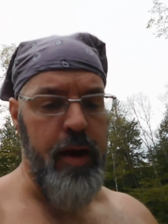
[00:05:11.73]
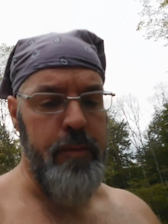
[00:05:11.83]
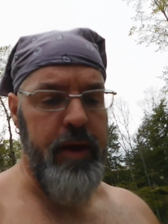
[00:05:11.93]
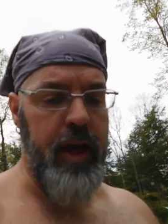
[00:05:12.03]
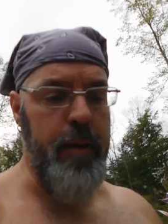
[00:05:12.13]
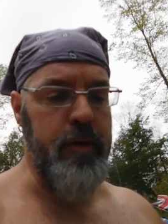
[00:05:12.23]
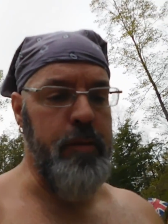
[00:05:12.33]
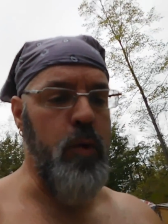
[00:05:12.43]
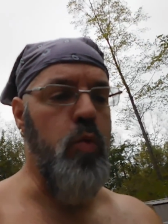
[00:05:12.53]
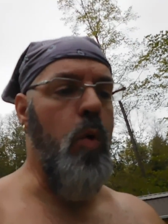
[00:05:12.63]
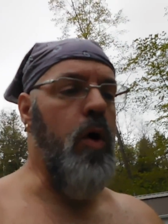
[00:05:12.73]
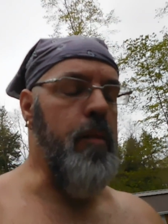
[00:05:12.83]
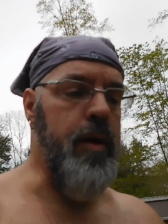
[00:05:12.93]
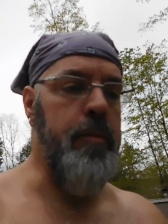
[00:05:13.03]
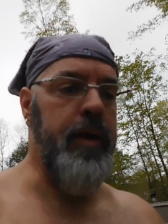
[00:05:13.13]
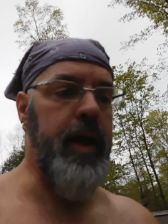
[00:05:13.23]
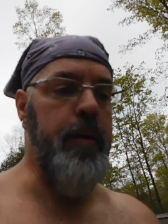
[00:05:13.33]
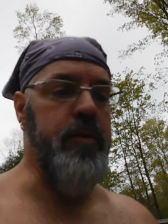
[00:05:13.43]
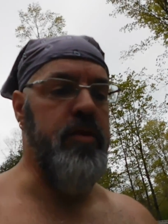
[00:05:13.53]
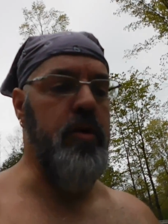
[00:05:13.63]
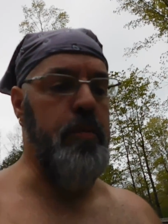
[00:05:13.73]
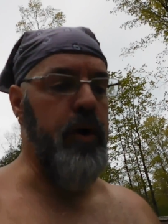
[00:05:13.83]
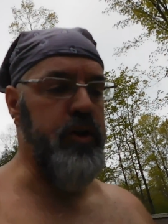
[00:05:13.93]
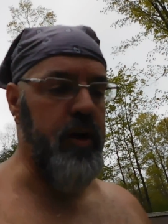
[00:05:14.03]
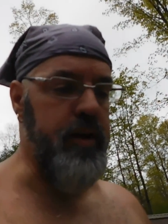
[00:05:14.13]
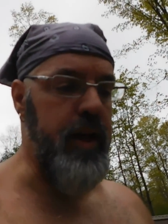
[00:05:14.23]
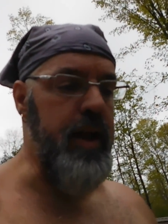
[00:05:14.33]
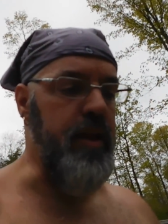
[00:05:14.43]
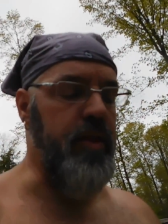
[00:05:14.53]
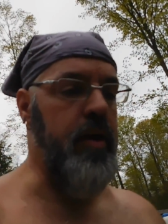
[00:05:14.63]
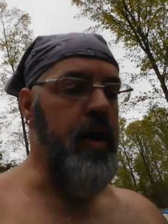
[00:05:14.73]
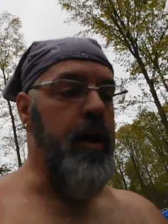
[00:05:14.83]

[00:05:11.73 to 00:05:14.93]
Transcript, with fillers: Being able to be warm, being able to still brush our teeth,